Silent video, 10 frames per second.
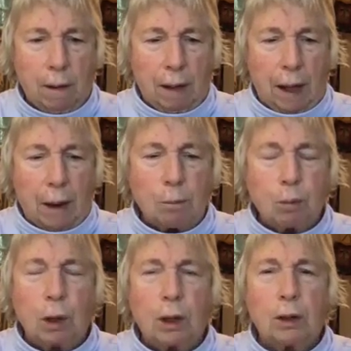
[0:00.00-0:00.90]
and
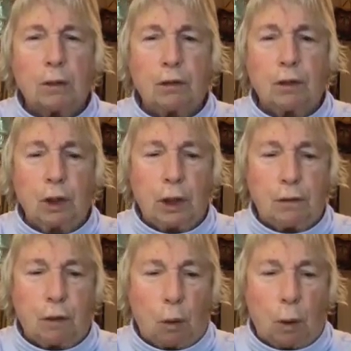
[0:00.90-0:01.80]
bring it fully
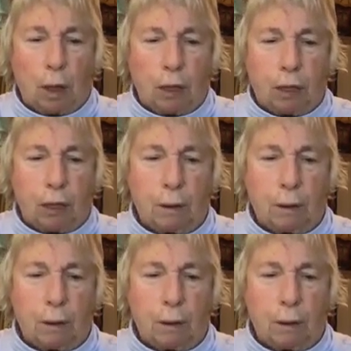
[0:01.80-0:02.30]
forth.